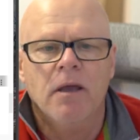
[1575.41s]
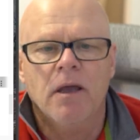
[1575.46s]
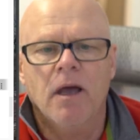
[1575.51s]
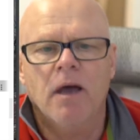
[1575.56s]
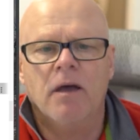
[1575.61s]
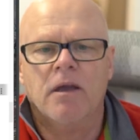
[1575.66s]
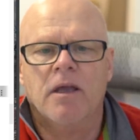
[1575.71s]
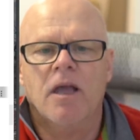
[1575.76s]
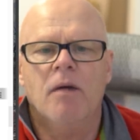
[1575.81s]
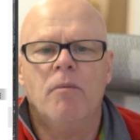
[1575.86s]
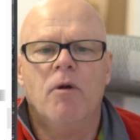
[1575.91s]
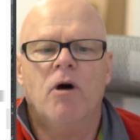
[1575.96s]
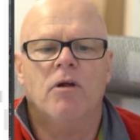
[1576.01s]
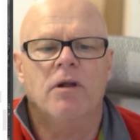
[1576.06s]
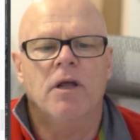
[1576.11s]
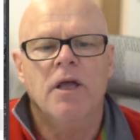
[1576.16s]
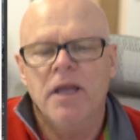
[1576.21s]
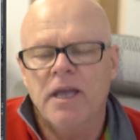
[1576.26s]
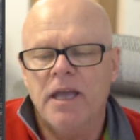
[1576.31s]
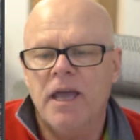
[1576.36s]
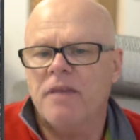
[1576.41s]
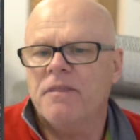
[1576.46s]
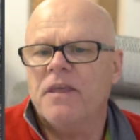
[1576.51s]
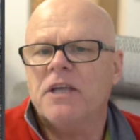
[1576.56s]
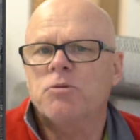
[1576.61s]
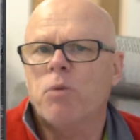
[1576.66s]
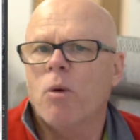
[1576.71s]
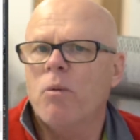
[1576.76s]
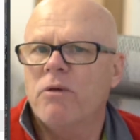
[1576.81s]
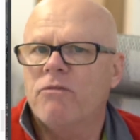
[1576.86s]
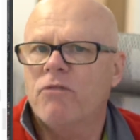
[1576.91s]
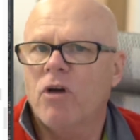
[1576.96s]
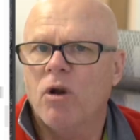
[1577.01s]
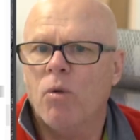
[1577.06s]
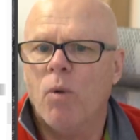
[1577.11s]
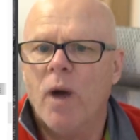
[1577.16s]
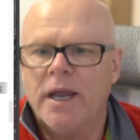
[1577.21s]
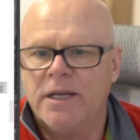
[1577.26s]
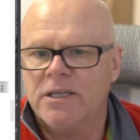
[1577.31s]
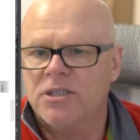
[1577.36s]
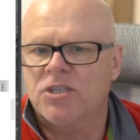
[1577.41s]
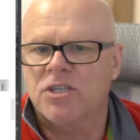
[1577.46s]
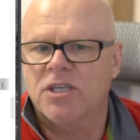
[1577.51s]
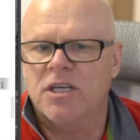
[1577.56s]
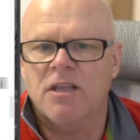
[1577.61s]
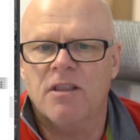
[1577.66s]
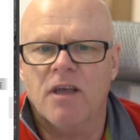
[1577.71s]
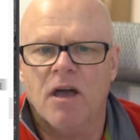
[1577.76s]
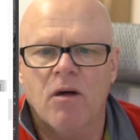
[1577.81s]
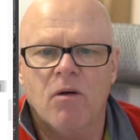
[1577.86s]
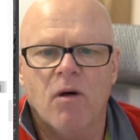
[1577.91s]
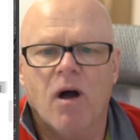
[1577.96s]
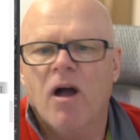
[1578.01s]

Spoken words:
Come on. Yeah, and that's what we've got to wait and see, though.